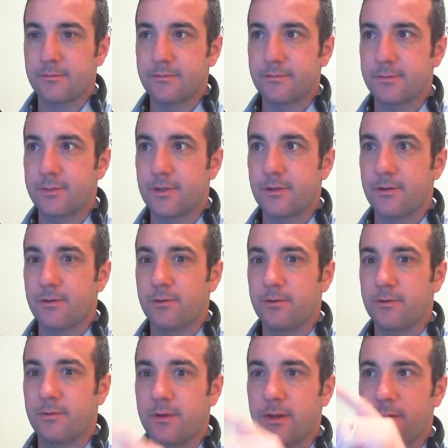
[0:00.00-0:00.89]

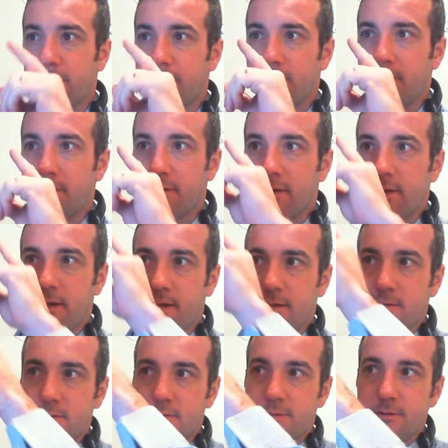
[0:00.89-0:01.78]
So now we're going to look
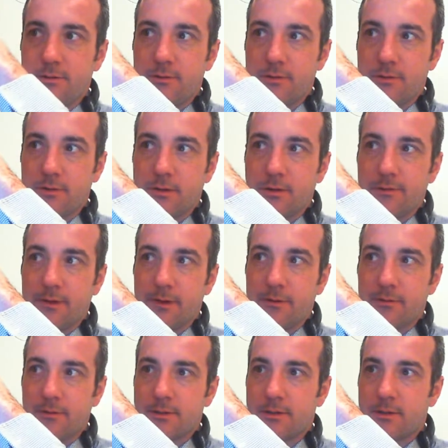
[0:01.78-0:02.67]
at student survey
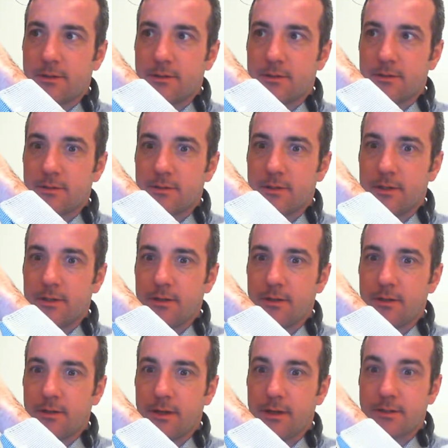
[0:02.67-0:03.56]
results
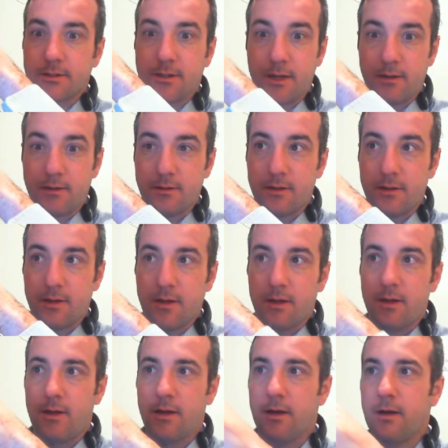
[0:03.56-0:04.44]
in Excel.
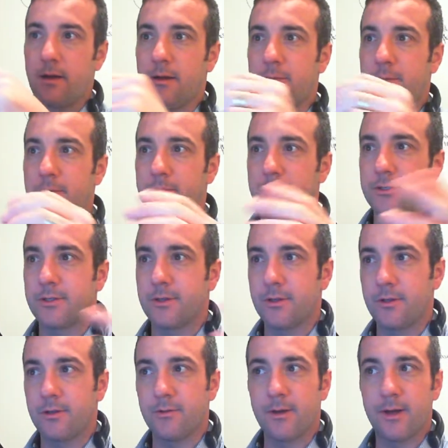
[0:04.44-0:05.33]
I'm going to show
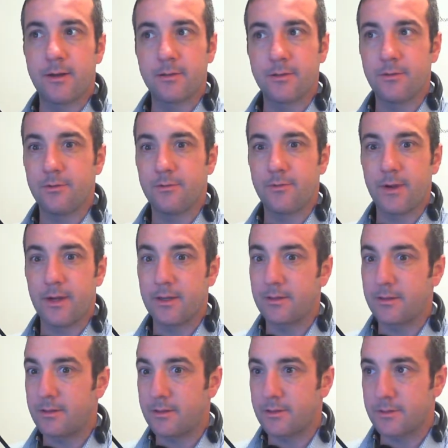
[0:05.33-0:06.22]
you how to find
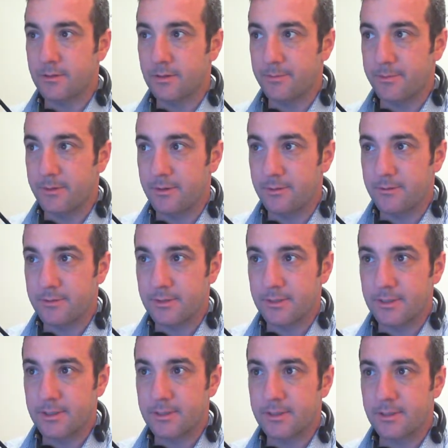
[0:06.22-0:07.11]
the descriptive
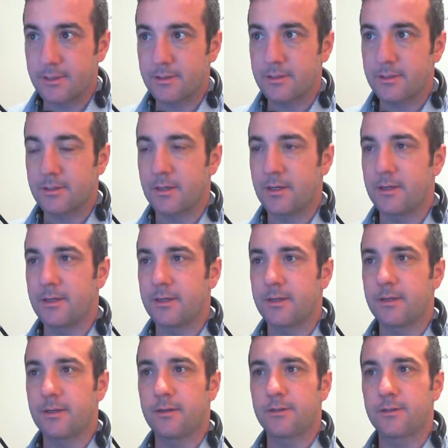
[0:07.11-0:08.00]
statistics
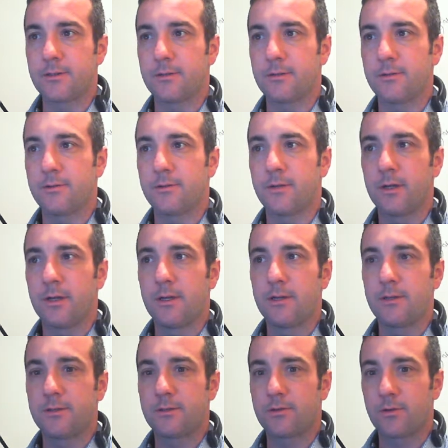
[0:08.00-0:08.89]
and also
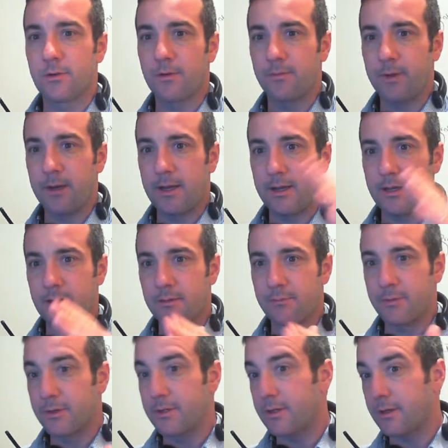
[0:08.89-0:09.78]
sort by the
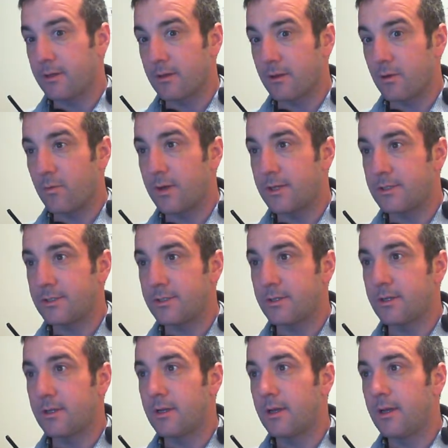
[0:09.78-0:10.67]
particular
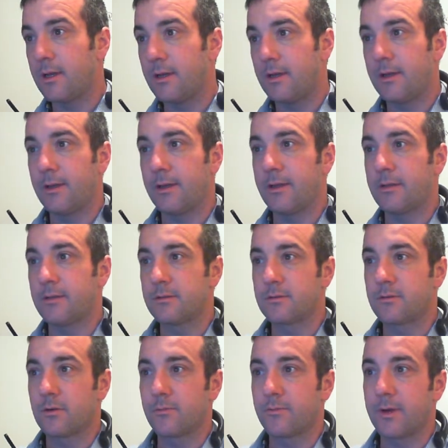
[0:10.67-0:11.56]
question and
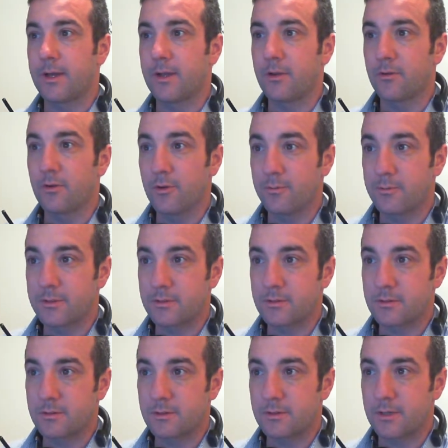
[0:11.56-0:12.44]
sort by groups
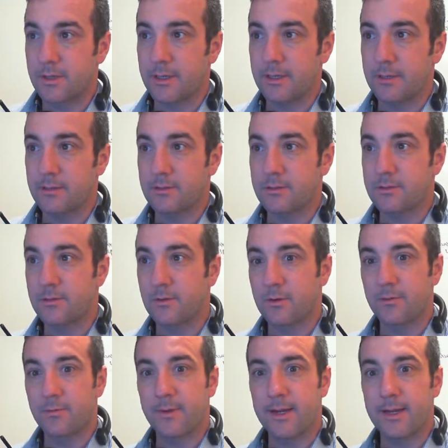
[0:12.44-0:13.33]
and
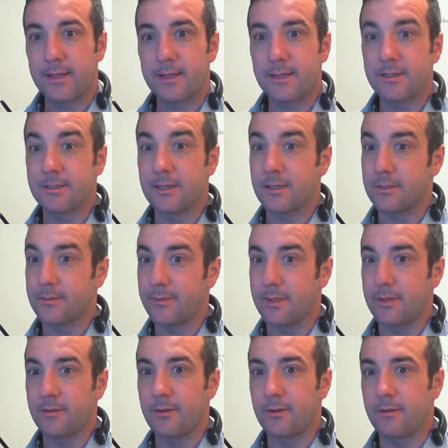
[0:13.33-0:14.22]
sort by the
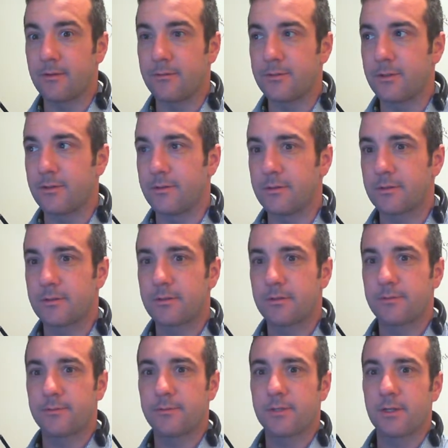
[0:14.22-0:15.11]
sentiment of students.
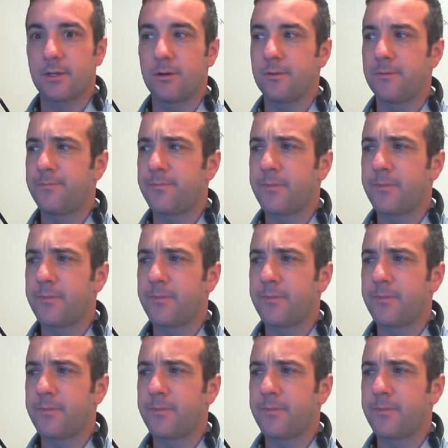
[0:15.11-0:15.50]
So